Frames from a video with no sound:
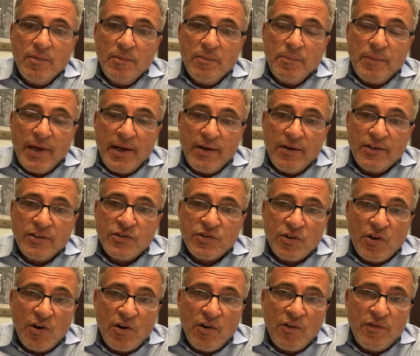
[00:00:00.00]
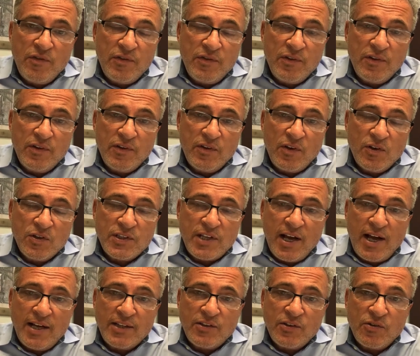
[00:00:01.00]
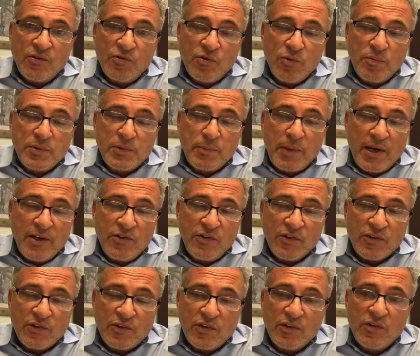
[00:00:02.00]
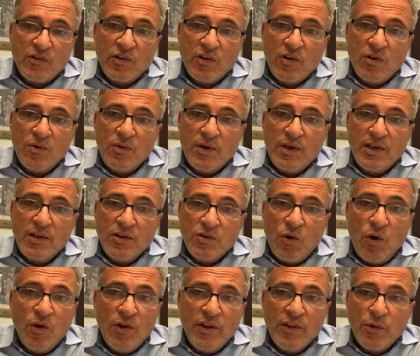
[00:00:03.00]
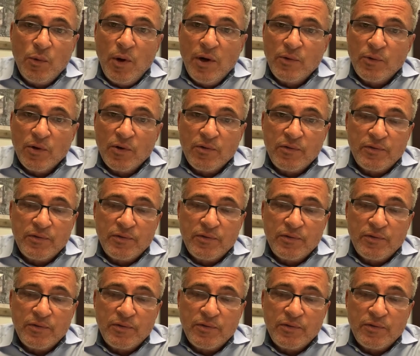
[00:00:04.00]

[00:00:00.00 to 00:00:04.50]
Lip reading: better serve those doctor groups' patients. So all under one roof.